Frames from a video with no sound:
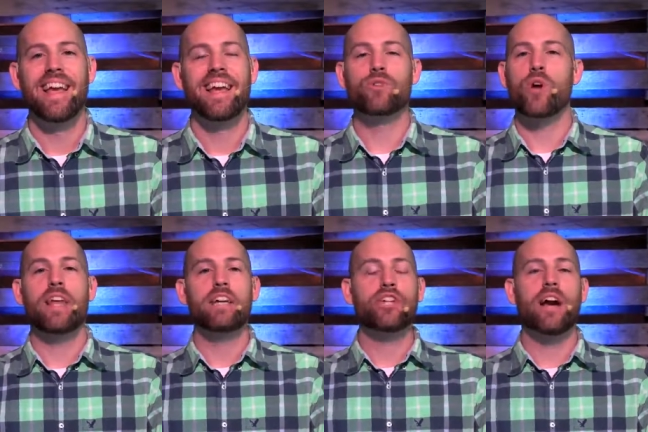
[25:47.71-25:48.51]
He's driven
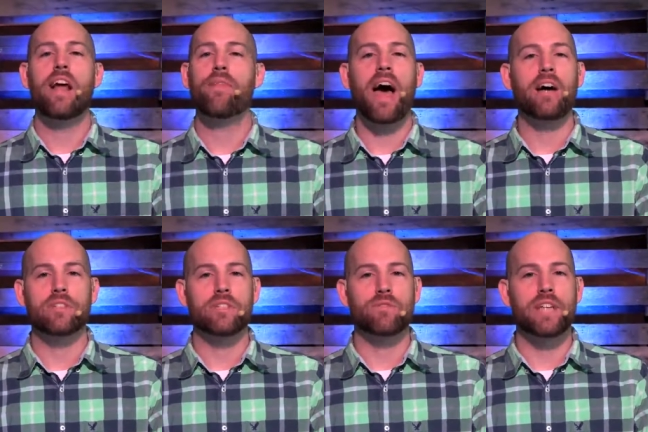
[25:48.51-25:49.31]
that chariot
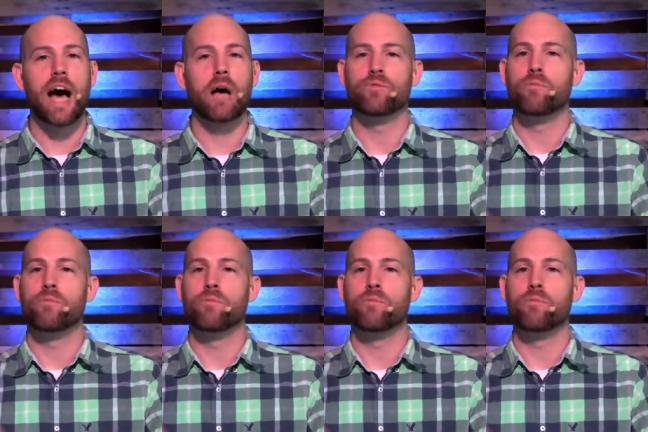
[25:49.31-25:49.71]
thousands of times,